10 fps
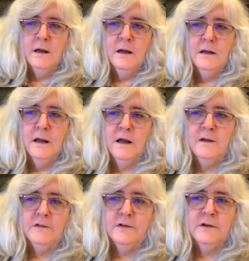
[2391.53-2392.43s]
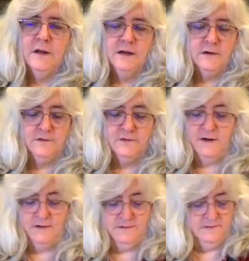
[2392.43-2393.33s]
Lots of layers
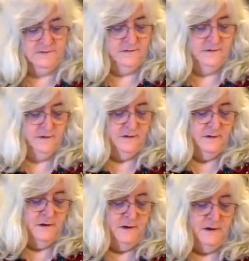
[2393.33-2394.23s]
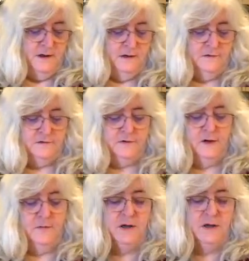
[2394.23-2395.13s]
there. And the
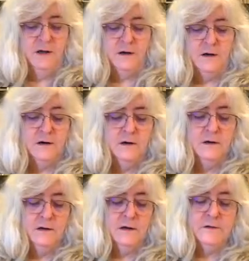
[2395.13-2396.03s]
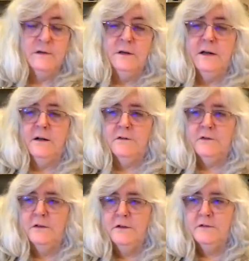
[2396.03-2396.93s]
same here. Look at the layers
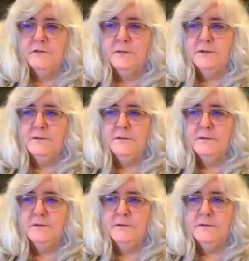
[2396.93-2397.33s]
in this one.